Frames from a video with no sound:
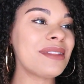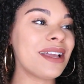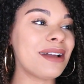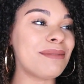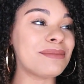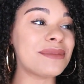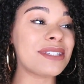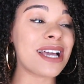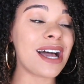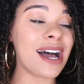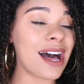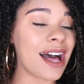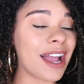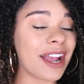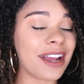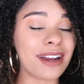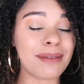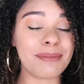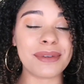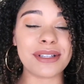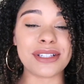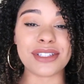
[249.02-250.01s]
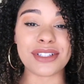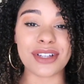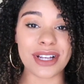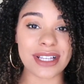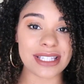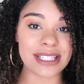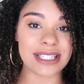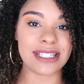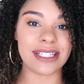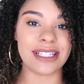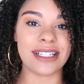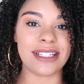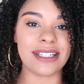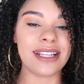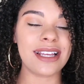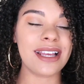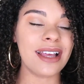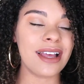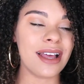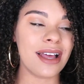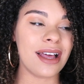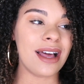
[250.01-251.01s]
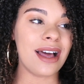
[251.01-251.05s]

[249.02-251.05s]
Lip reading: I'm tired. I'm exhausted.